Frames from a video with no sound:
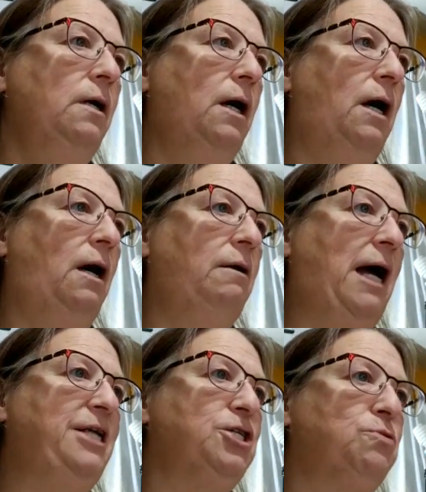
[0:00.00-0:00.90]

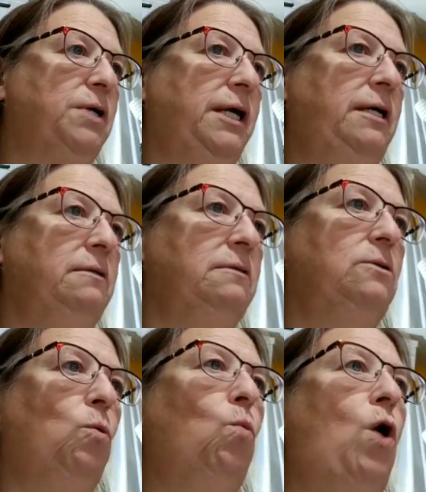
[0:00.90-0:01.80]
I just really
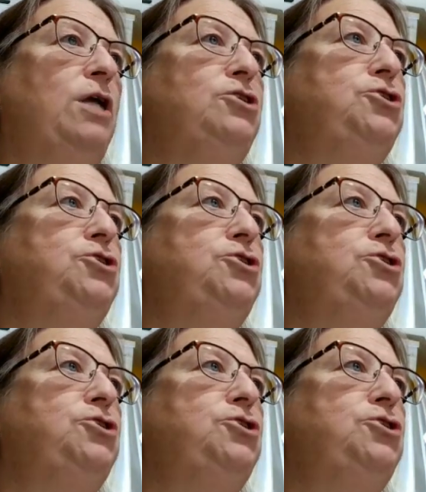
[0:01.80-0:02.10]
want